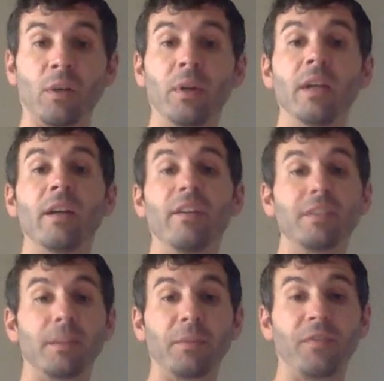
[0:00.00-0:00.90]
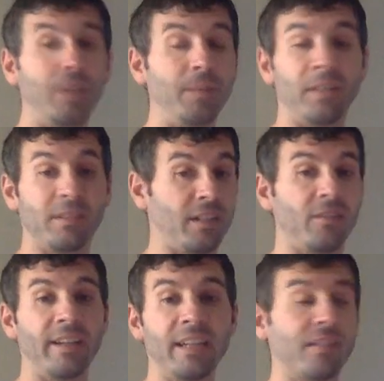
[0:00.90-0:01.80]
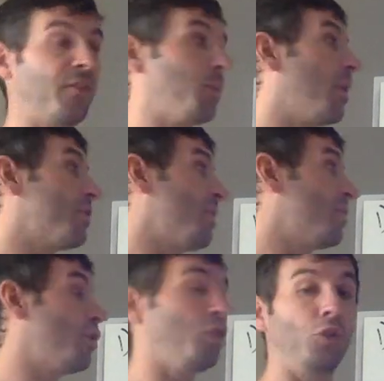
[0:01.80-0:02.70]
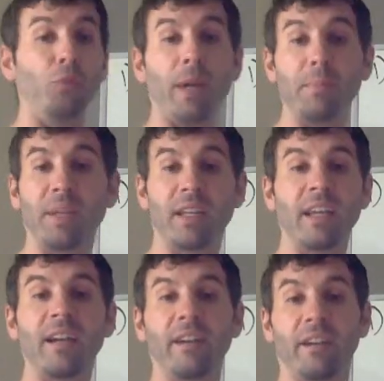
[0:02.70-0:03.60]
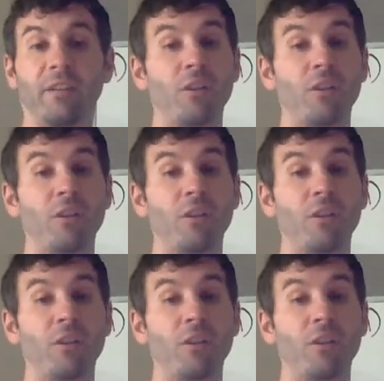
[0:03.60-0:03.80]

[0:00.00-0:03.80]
So some of the females in the class, if you watch this, you might be a carrier.